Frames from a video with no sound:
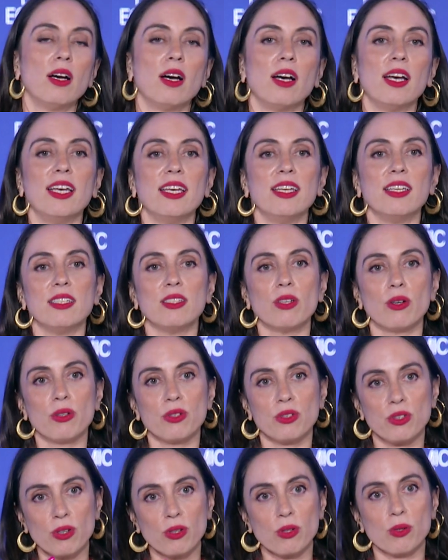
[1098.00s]
And
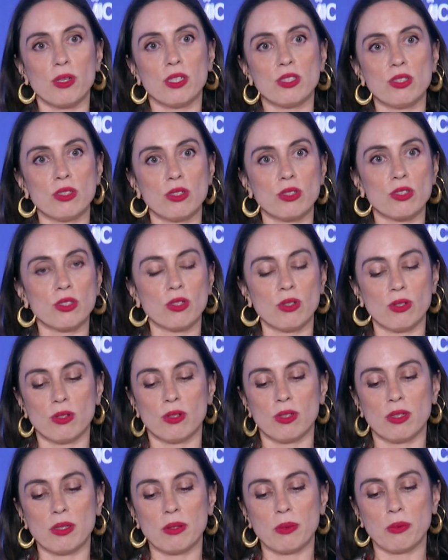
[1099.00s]
on your question also,
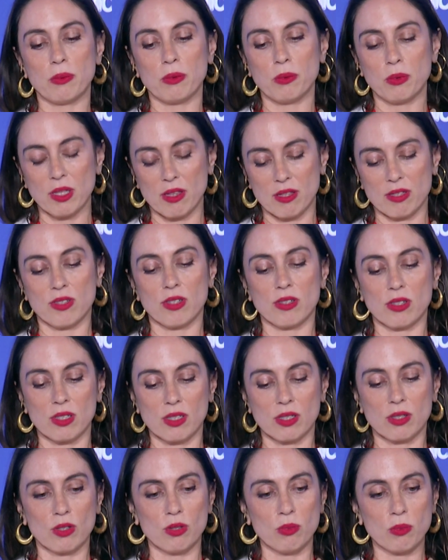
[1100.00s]
with circular
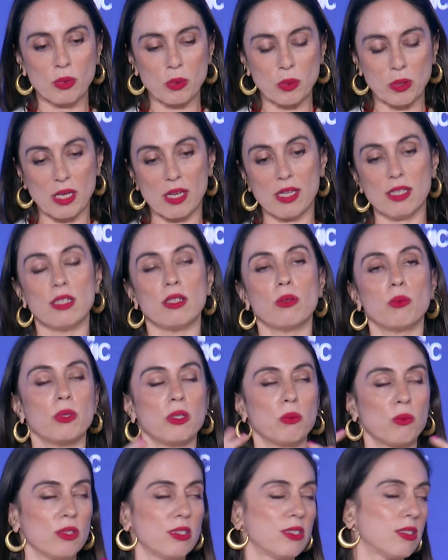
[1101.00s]
economy, and when
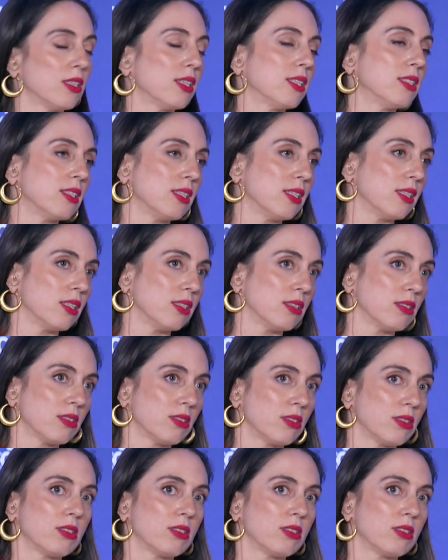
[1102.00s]
we studied this